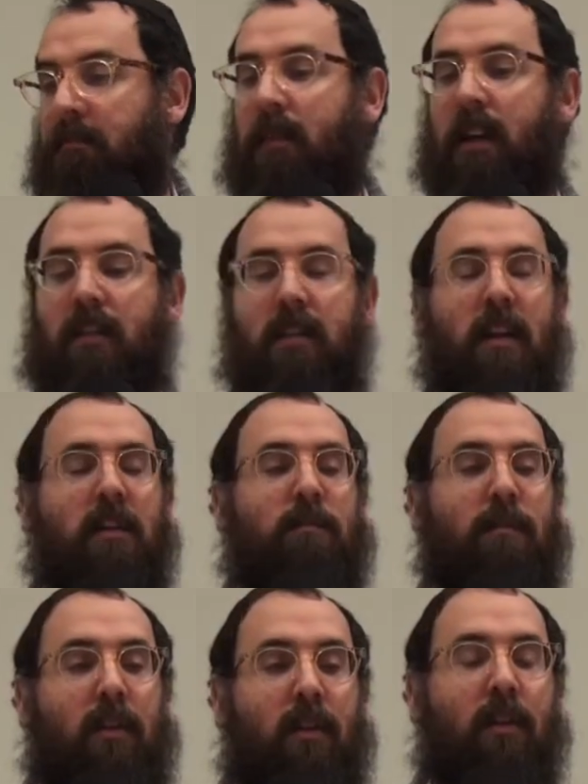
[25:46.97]
Makes sense,
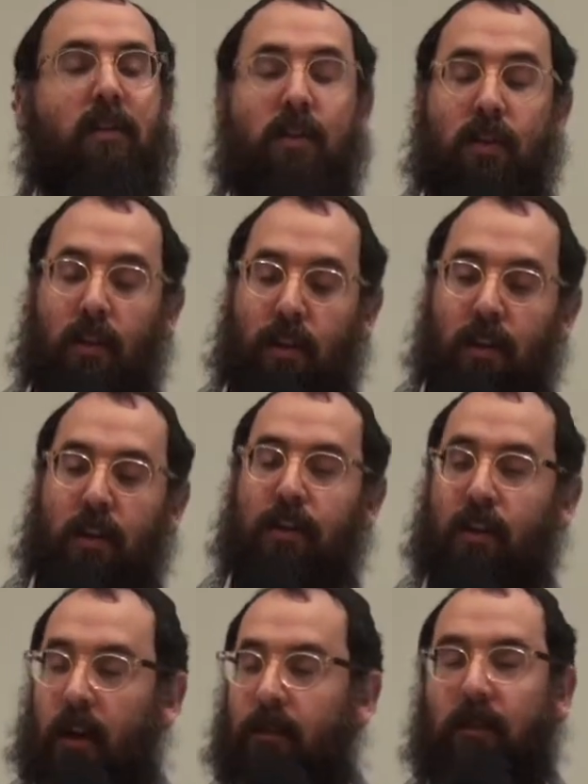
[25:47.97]
because your
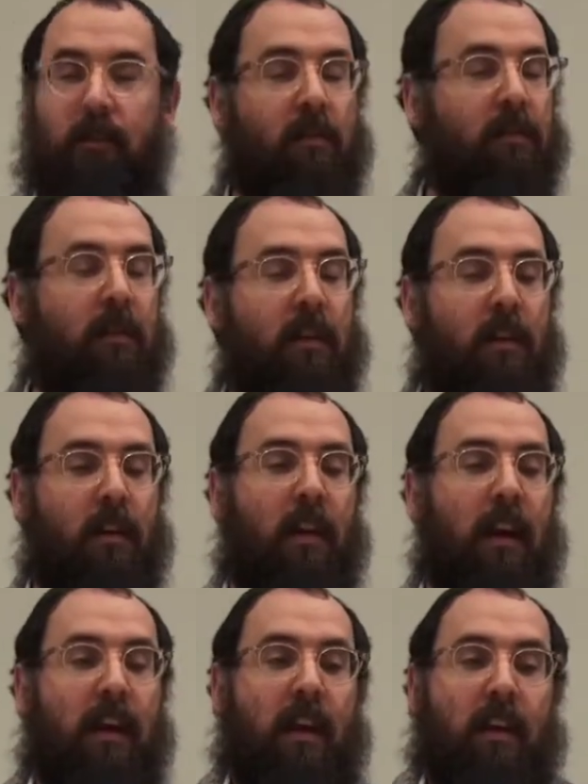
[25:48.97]
neshama,
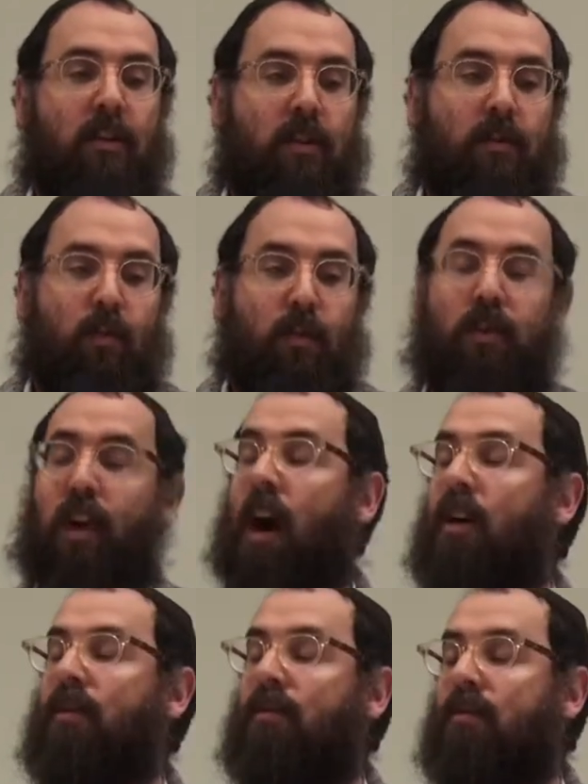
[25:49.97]
he just would
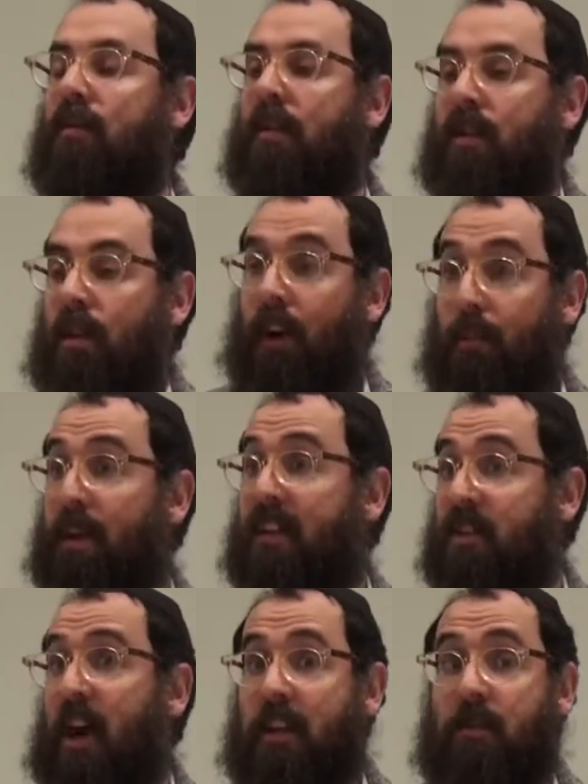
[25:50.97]
know. Not with
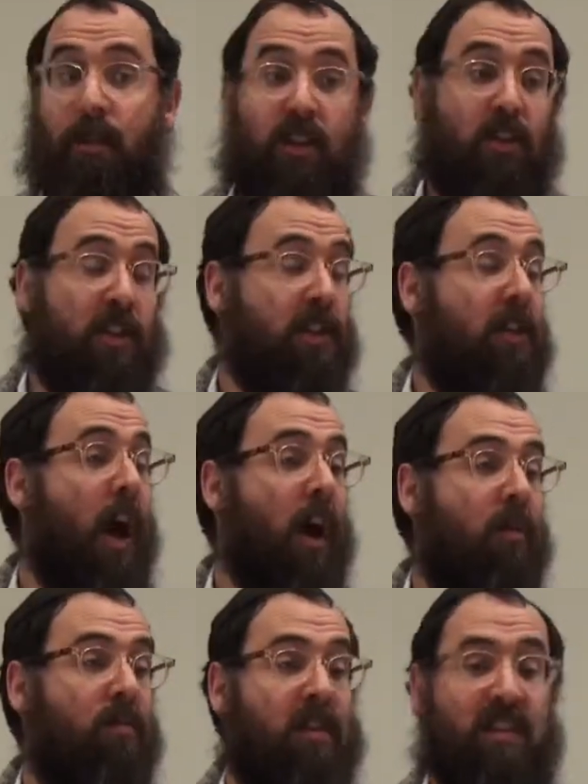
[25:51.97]
judgment, just
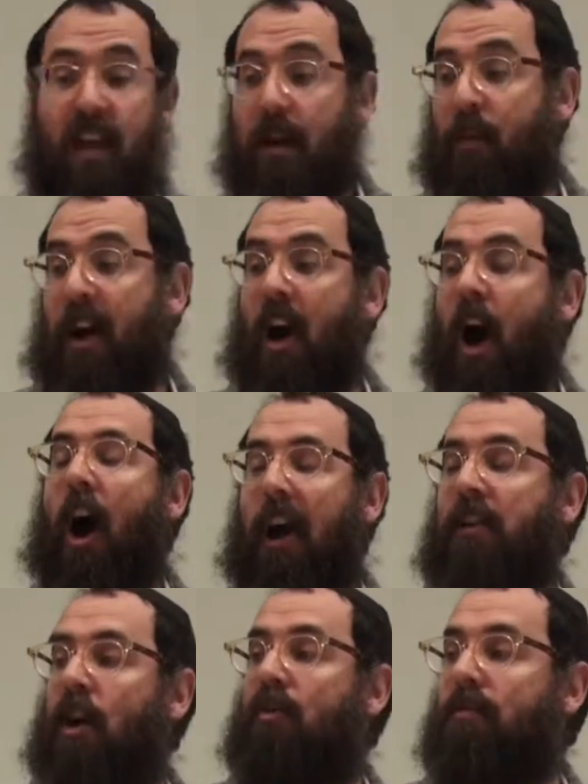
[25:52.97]
know. The same way I
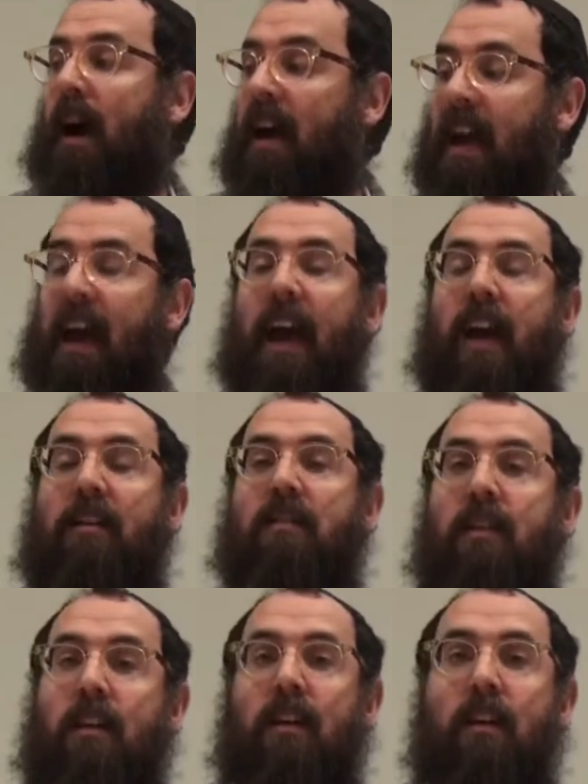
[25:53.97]
know my hand.
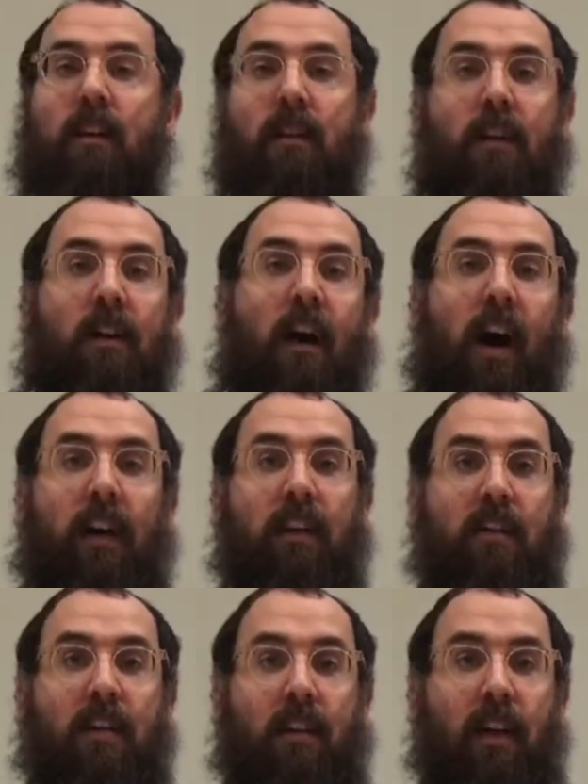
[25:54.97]
I
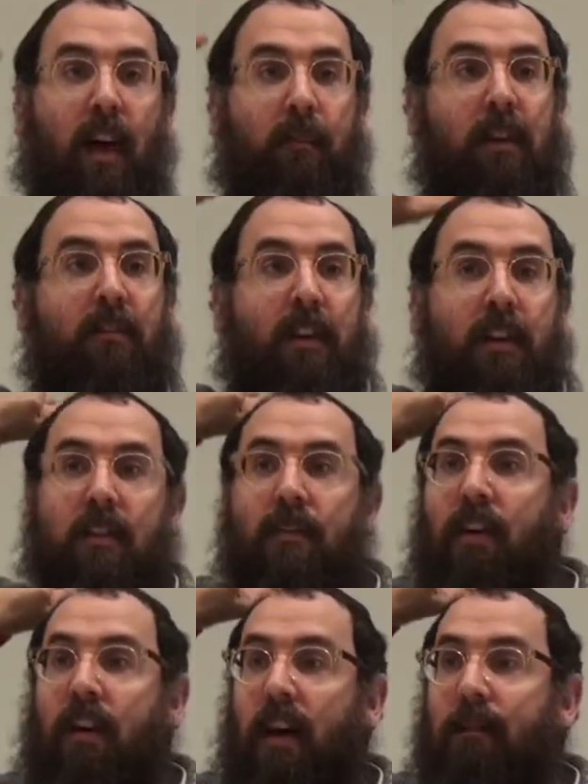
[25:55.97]
can tell you how many fingers I've
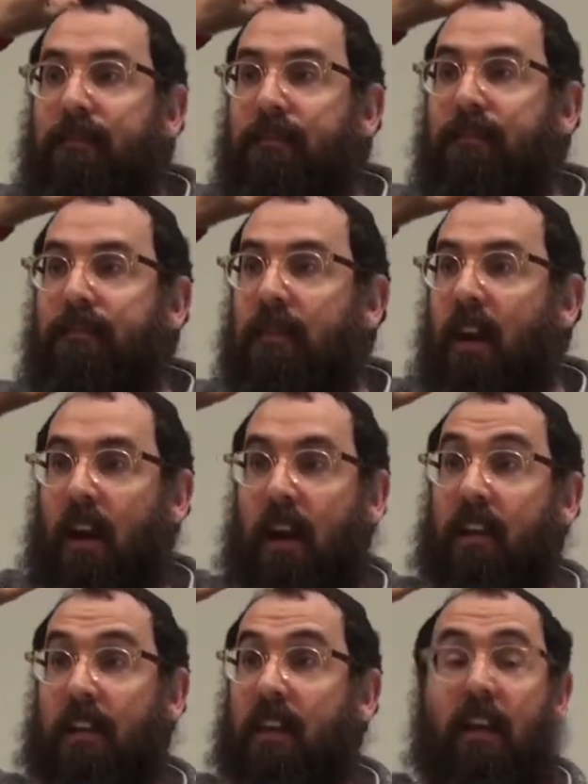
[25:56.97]
got up. And I
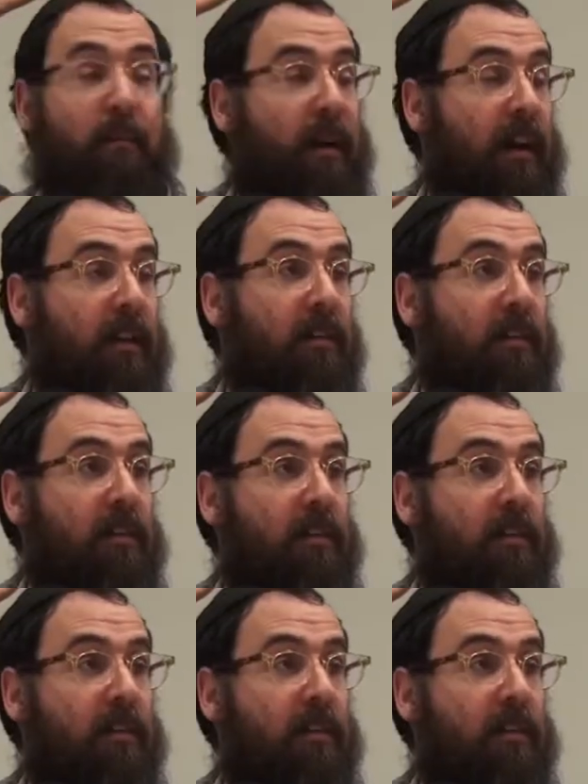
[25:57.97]
didn't think about it.